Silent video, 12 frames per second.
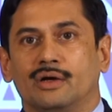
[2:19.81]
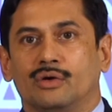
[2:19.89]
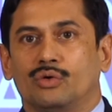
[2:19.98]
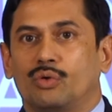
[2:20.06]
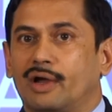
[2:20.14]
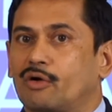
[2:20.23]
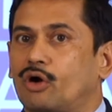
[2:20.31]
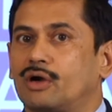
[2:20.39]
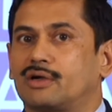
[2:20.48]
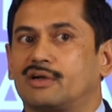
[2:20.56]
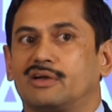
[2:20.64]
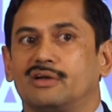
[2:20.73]
who have got
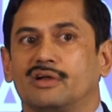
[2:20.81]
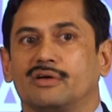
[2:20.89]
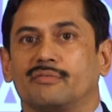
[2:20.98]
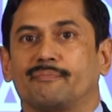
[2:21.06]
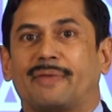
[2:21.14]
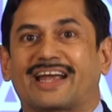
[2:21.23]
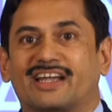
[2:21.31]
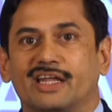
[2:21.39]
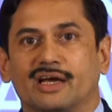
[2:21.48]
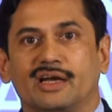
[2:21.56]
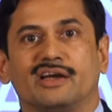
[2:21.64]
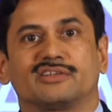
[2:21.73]
practical
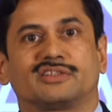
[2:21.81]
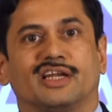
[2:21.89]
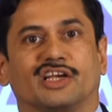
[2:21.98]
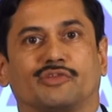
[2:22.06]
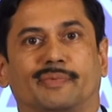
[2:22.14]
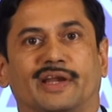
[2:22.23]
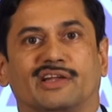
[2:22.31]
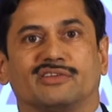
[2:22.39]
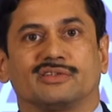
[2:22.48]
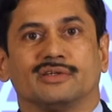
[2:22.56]
industrial experience.